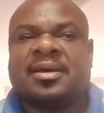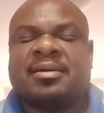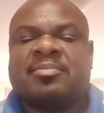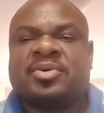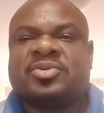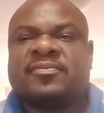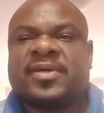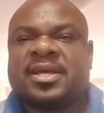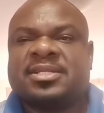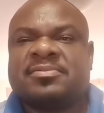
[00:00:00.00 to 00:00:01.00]
most of the
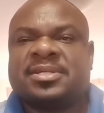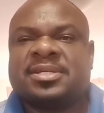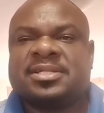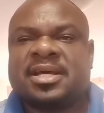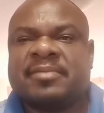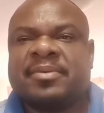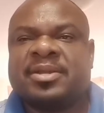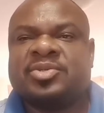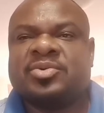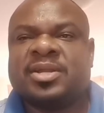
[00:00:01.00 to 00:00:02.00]
activities
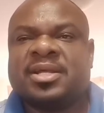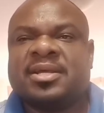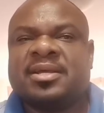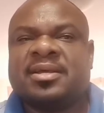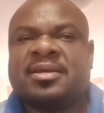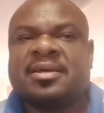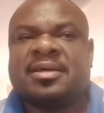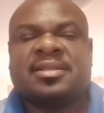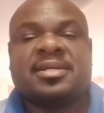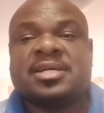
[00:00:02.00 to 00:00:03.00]
happen during
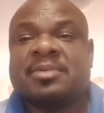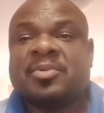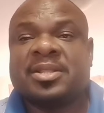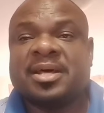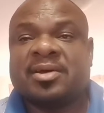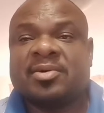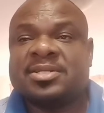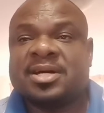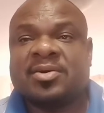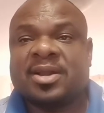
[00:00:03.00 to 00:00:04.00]
the time when the
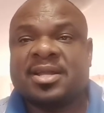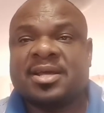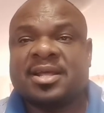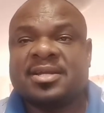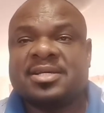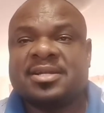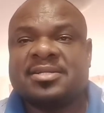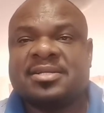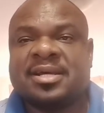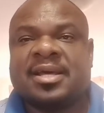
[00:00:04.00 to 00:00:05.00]
records are already created,